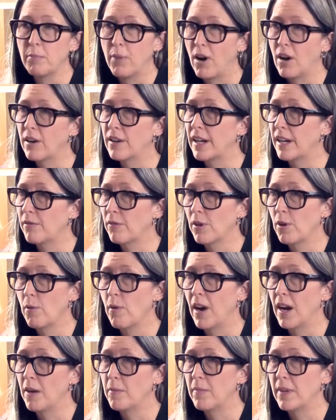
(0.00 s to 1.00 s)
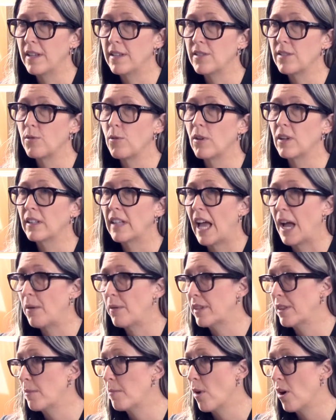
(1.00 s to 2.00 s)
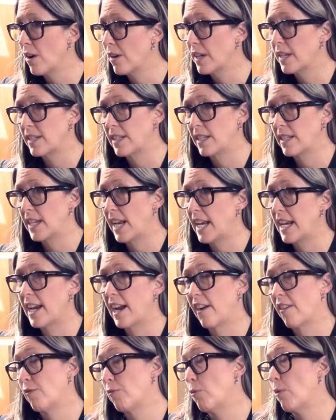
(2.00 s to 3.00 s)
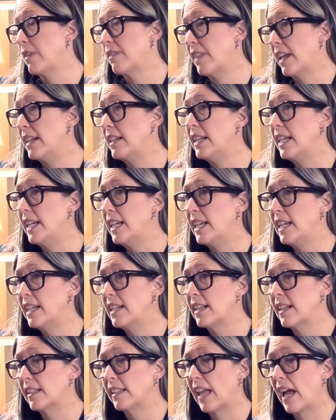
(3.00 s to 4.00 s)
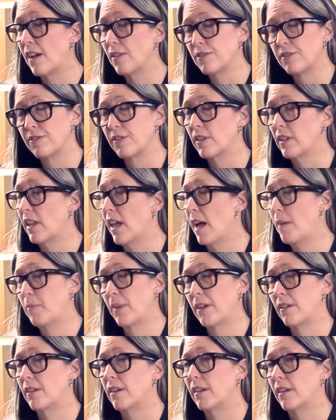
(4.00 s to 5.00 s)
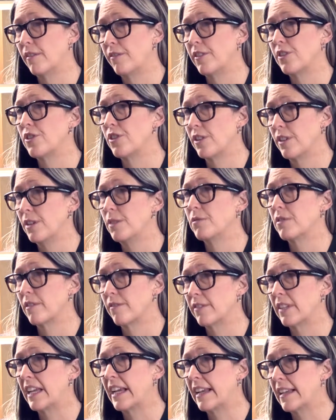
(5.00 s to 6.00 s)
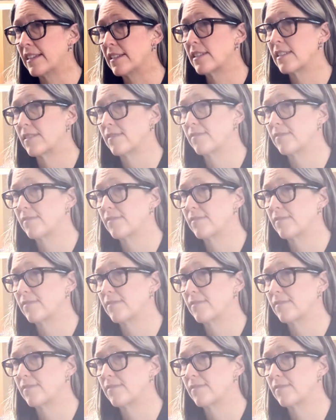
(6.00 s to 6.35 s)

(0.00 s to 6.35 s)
parking requirements or allowing the market to take care of what they need allows for a lot better efficient use of land.